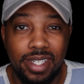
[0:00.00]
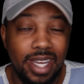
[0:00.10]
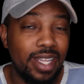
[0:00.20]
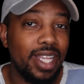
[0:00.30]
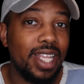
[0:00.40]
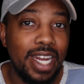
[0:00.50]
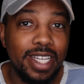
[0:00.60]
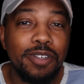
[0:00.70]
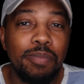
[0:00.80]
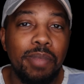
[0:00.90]
and I think that
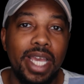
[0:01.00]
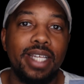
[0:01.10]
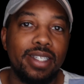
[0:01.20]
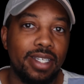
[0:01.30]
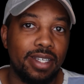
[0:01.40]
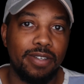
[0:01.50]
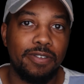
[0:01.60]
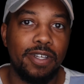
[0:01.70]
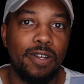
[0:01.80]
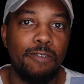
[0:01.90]
is amazing.
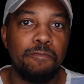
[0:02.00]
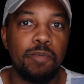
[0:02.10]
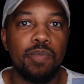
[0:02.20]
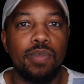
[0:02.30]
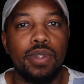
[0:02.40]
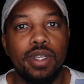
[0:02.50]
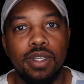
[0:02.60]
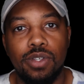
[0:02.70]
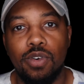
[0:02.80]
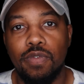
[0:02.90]

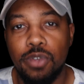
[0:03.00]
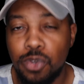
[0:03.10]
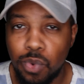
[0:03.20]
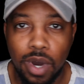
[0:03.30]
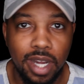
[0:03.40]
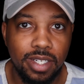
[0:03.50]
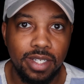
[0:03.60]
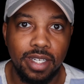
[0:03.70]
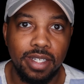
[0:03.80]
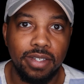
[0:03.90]
So for you
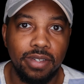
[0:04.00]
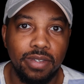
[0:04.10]
watching,